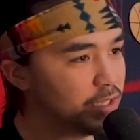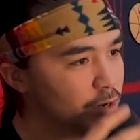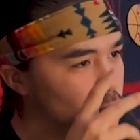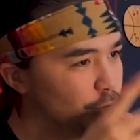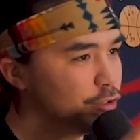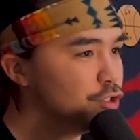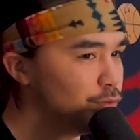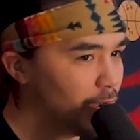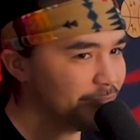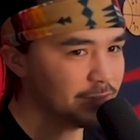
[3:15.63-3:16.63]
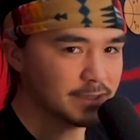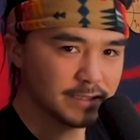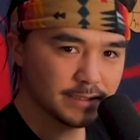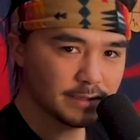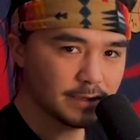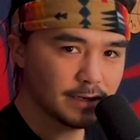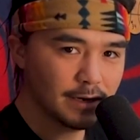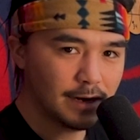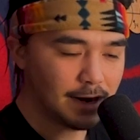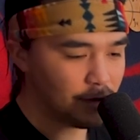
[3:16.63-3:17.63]
like one or two outfits.
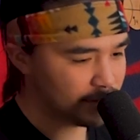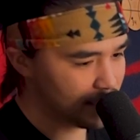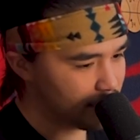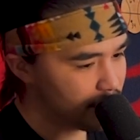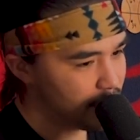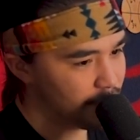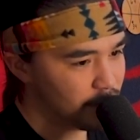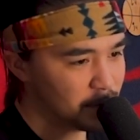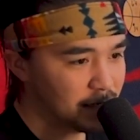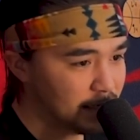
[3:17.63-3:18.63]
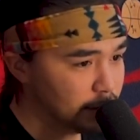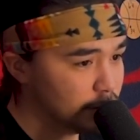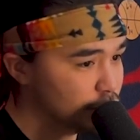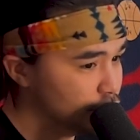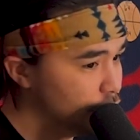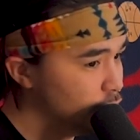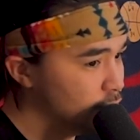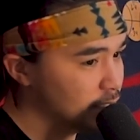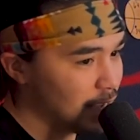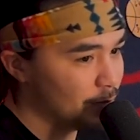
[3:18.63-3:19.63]
Now it's like, all right, if I'm going to get those
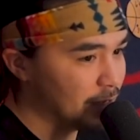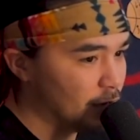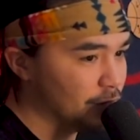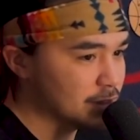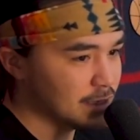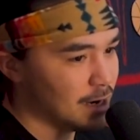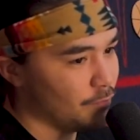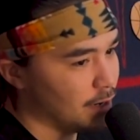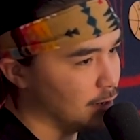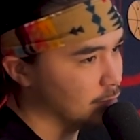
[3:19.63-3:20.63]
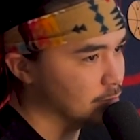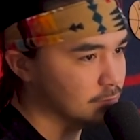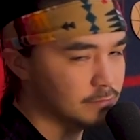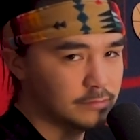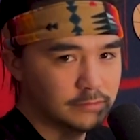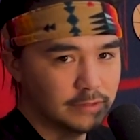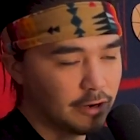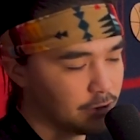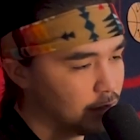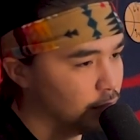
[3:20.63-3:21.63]
shoes, how many outfits can I wear
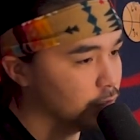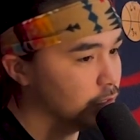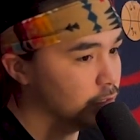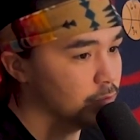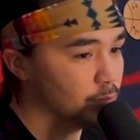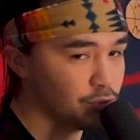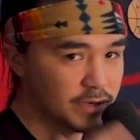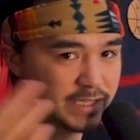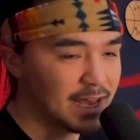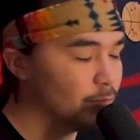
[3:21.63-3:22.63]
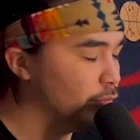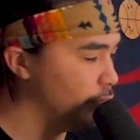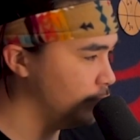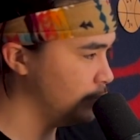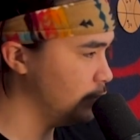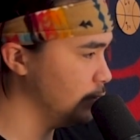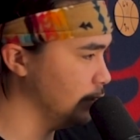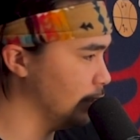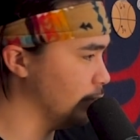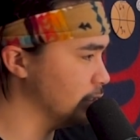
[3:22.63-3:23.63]
that are going to look good and presentable,
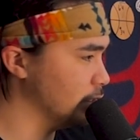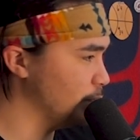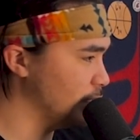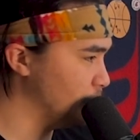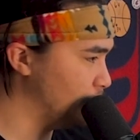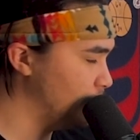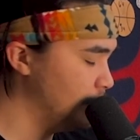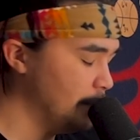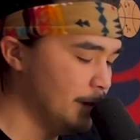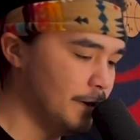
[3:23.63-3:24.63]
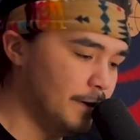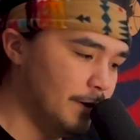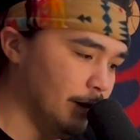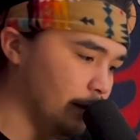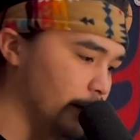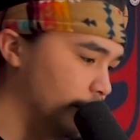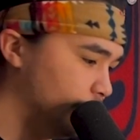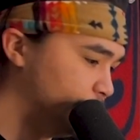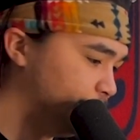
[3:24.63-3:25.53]
you know, to the people? But